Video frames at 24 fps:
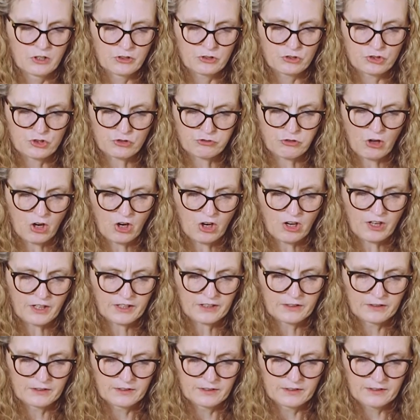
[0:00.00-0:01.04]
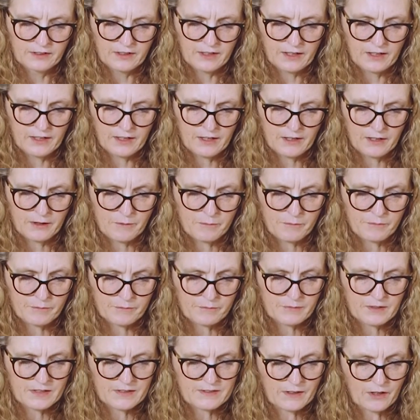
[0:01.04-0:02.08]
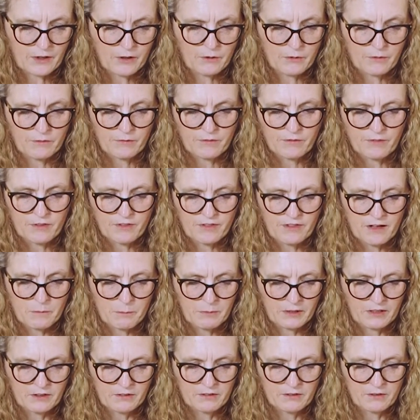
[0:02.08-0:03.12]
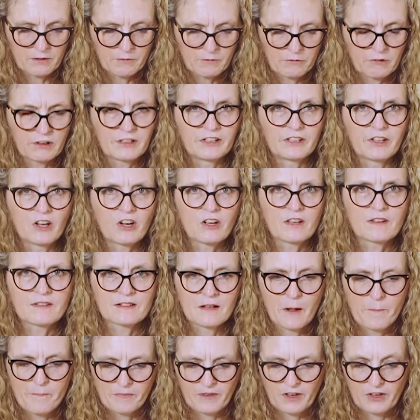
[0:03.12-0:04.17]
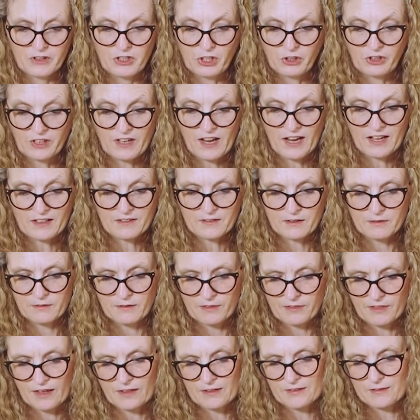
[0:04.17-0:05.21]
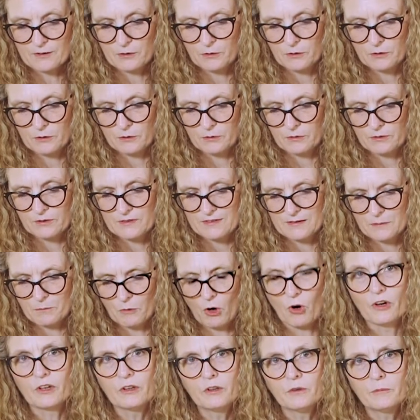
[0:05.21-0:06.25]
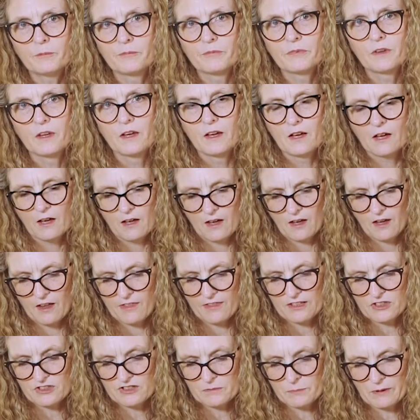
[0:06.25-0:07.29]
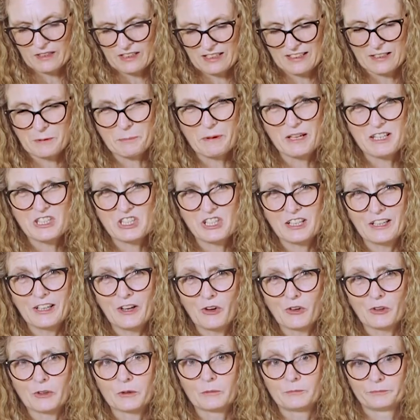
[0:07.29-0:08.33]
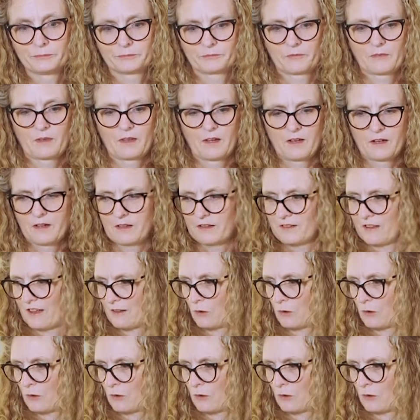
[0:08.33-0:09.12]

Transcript: dry. So it'd be really nice. And you can add that to some oil, and then just make a little bit of chili oil. So that's